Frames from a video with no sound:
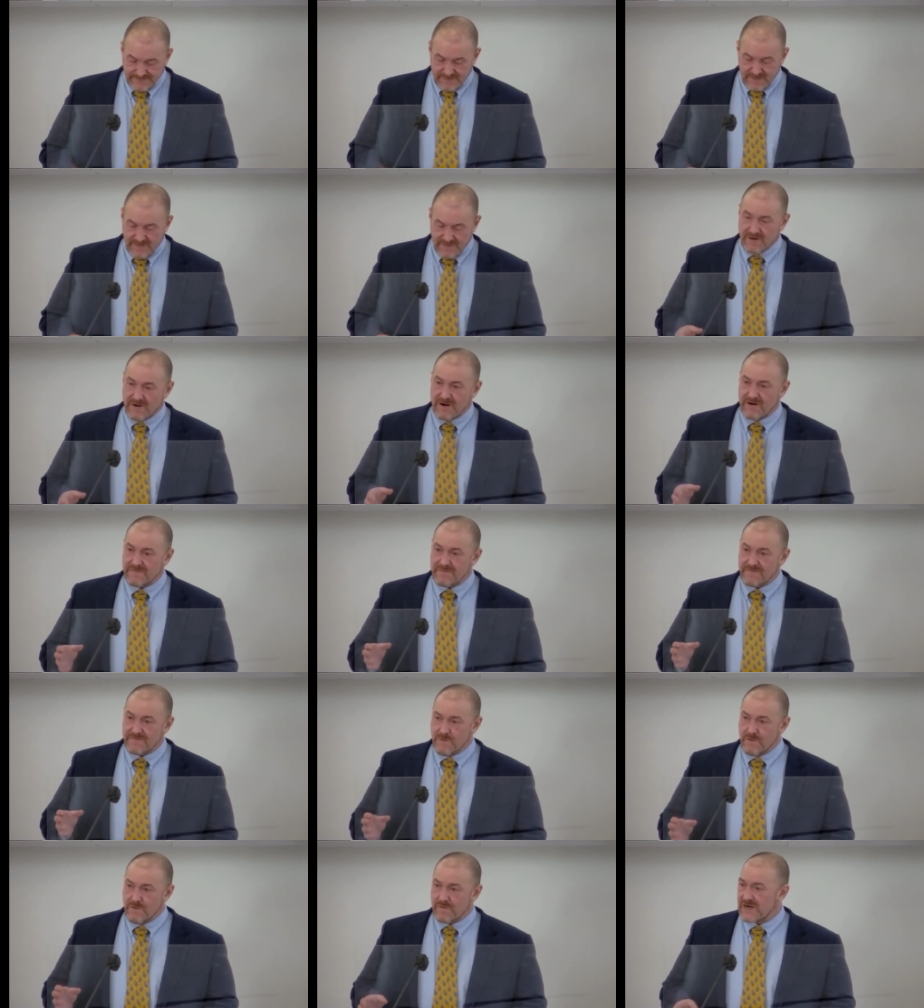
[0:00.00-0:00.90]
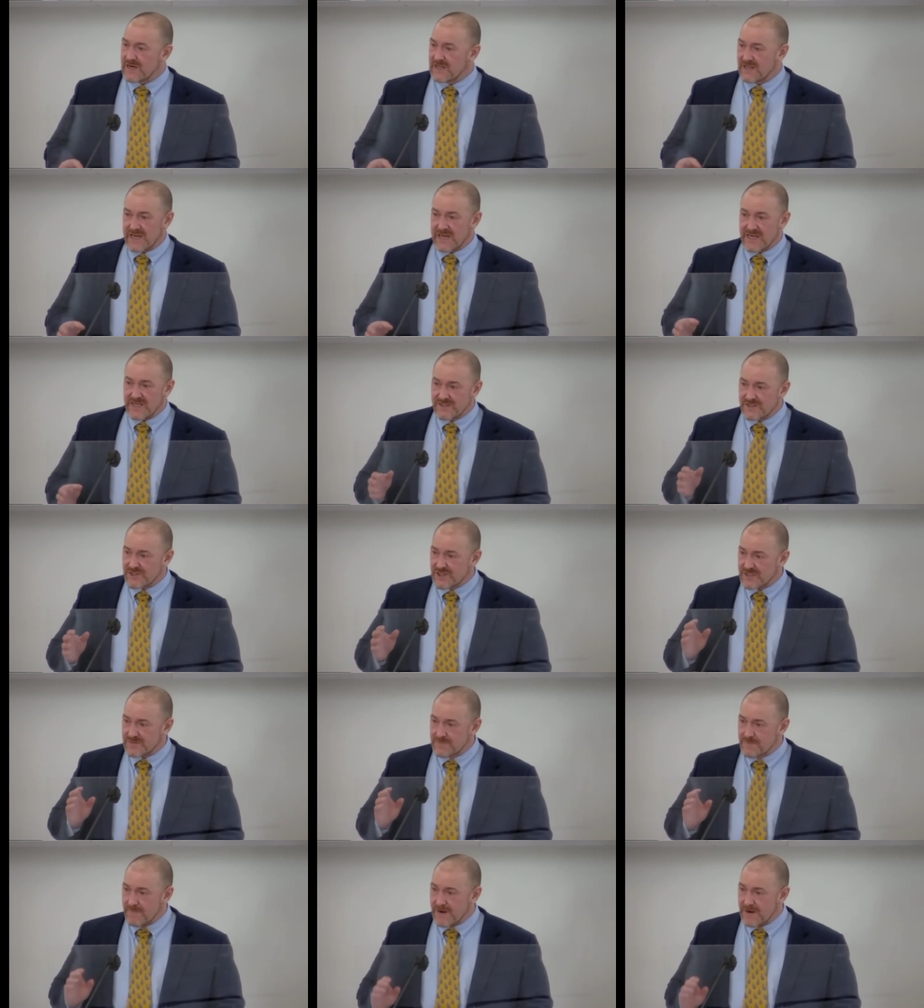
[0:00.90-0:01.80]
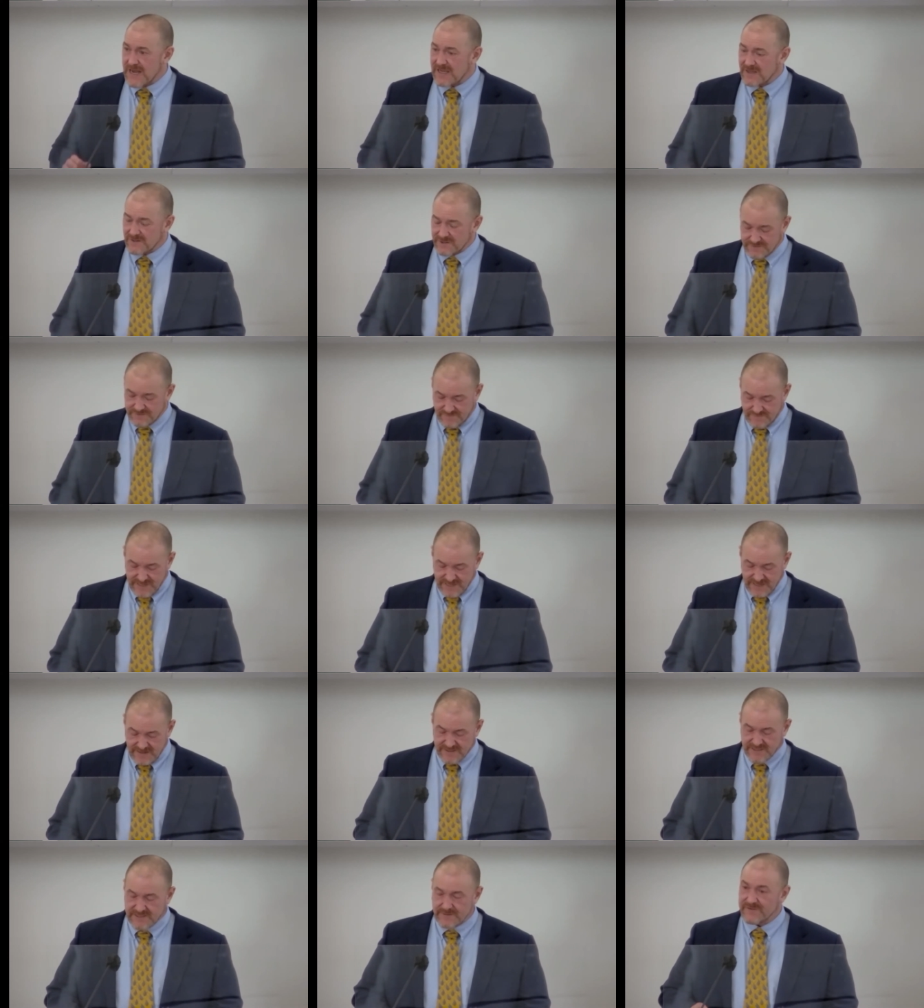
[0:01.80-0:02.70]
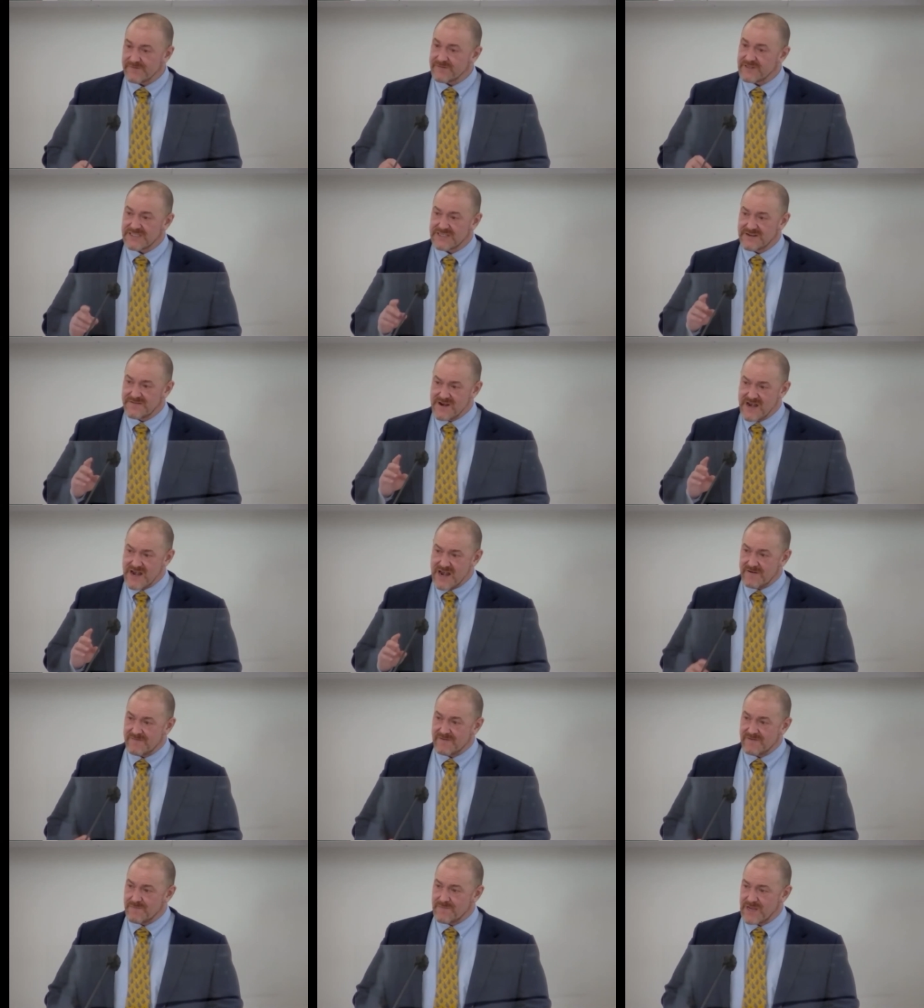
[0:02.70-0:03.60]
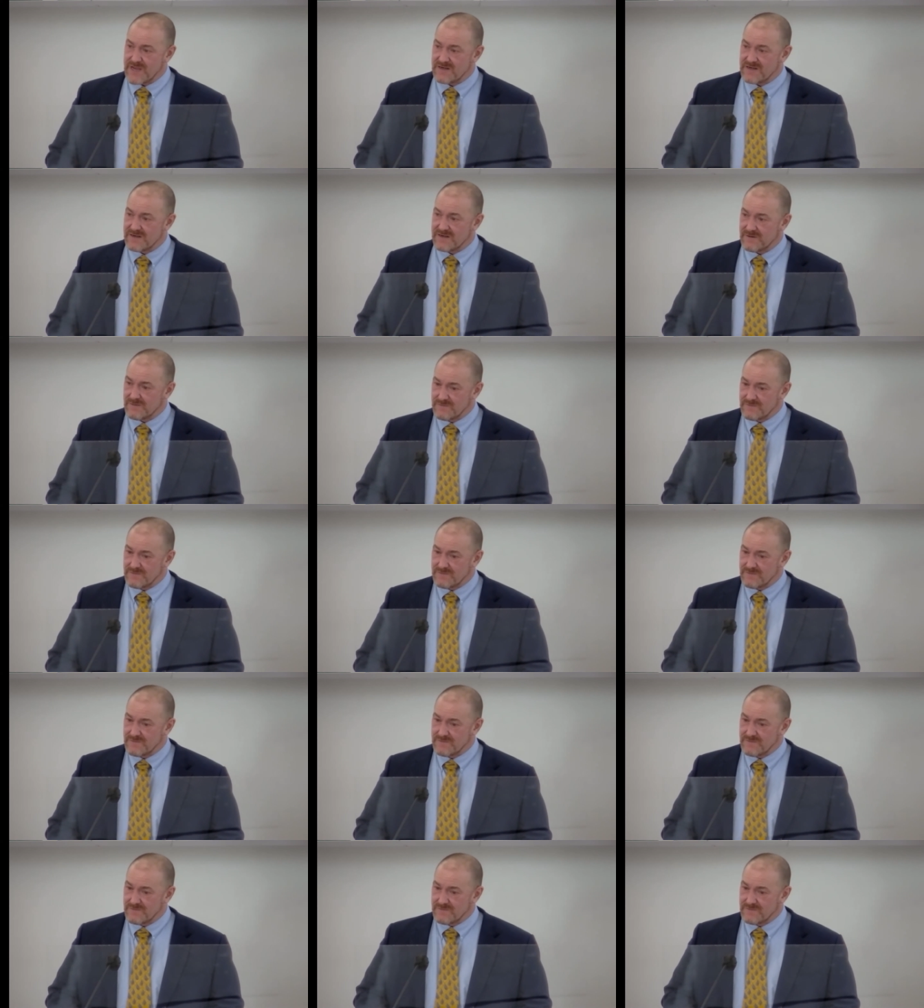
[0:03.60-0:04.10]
There are foreign lands just miles from here some of us have never been to.